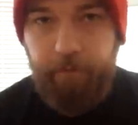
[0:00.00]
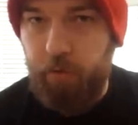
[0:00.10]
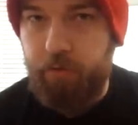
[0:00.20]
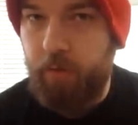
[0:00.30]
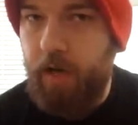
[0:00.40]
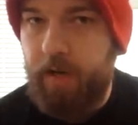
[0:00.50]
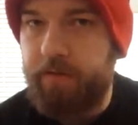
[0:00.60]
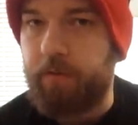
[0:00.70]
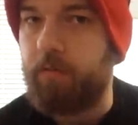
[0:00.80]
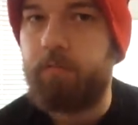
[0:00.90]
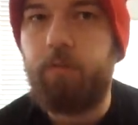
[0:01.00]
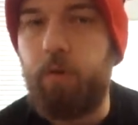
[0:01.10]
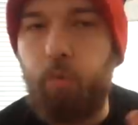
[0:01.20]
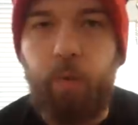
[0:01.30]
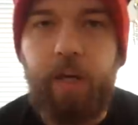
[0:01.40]
Virtual Console.
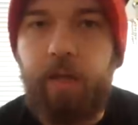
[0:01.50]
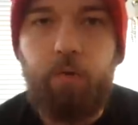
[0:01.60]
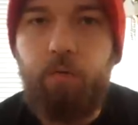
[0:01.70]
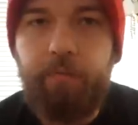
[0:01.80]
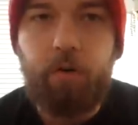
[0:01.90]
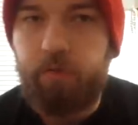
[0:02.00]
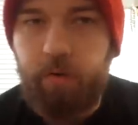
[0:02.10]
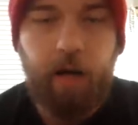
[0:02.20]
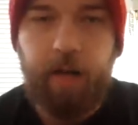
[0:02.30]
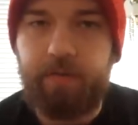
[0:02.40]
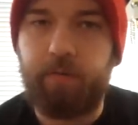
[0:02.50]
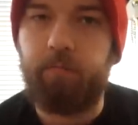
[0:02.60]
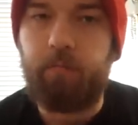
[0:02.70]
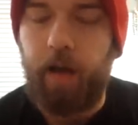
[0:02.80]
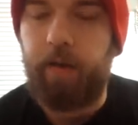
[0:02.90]
Wii U Virtual
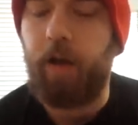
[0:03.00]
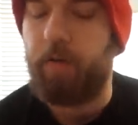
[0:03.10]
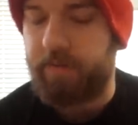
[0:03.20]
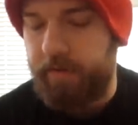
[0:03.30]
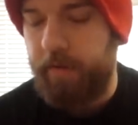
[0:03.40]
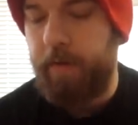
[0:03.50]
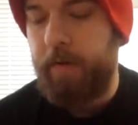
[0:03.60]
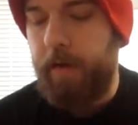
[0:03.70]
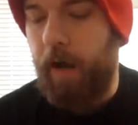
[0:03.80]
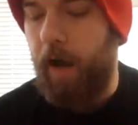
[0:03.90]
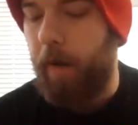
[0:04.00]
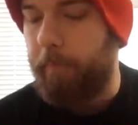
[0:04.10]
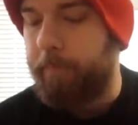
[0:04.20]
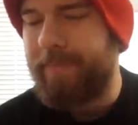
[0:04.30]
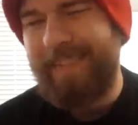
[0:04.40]
Console got announced.
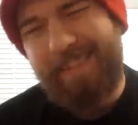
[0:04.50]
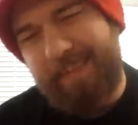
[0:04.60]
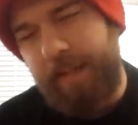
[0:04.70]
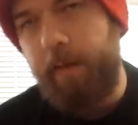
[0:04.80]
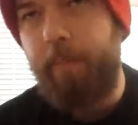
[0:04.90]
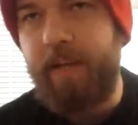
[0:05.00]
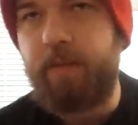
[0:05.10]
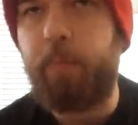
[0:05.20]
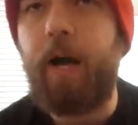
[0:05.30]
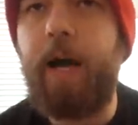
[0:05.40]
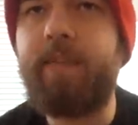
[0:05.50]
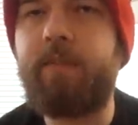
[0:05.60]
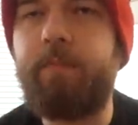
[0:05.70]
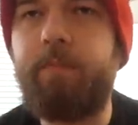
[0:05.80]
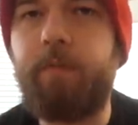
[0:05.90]
Um, not a big
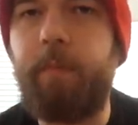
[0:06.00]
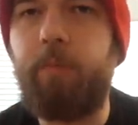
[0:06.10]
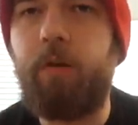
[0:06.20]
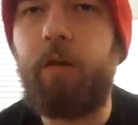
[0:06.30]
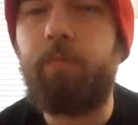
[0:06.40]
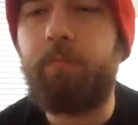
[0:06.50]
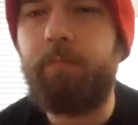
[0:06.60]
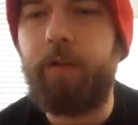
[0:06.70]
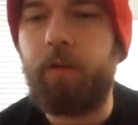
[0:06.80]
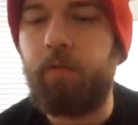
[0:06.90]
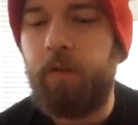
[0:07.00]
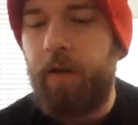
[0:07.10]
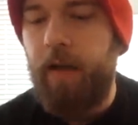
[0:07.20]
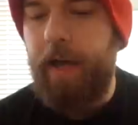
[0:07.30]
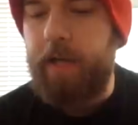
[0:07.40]
surprise. Some people were, you know,
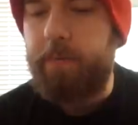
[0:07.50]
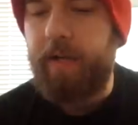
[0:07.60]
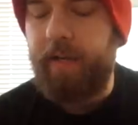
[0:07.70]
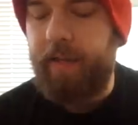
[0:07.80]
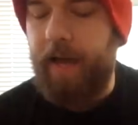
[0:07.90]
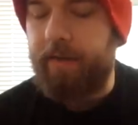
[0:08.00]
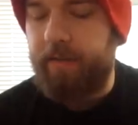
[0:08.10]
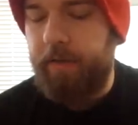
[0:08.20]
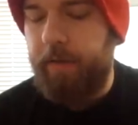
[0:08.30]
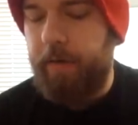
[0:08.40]
expecting that.